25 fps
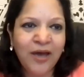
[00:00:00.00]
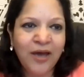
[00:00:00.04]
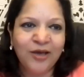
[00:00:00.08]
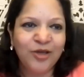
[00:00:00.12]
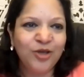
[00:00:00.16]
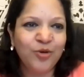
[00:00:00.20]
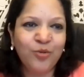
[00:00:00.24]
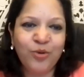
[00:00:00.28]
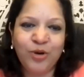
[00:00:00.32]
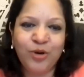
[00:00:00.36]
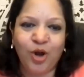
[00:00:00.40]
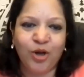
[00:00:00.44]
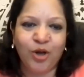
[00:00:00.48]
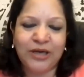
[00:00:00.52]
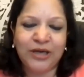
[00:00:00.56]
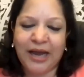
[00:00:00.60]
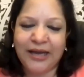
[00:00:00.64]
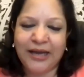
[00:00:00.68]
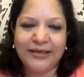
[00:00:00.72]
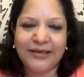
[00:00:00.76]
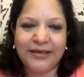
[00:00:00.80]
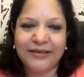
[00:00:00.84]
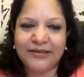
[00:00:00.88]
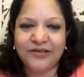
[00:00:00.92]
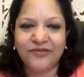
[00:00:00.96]
You will not
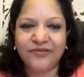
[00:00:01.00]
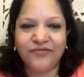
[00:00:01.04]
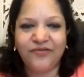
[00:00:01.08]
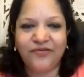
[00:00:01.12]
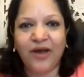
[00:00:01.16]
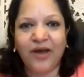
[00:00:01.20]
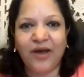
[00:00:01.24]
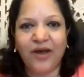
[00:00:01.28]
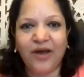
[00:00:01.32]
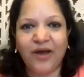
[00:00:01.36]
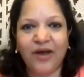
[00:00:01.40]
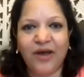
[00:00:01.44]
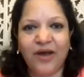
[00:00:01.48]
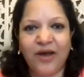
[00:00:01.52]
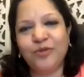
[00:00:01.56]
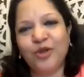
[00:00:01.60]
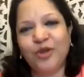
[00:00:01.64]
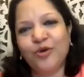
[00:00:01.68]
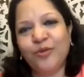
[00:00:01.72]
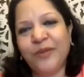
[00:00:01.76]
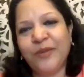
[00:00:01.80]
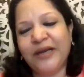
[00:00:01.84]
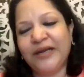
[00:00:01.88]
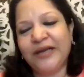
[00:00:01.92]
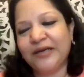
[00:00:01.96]
identify with, you
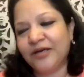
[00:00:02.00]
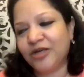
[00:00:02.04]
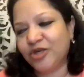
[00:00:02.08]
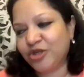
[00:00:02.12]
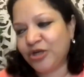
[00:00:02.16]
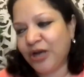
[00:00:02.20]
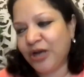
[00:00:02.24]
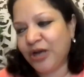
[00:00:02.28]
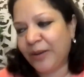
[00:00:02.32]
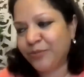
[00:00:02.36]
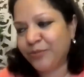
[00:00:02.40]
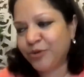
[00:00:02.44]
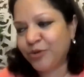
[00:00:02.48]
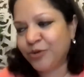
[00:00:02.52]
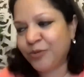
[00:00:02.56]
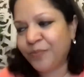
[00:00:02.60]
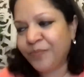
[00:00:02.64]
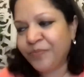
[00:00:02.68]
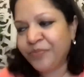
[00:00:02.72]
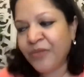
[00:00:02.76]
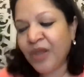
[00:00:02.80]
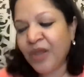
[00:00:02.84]
know, Medicare shampoo.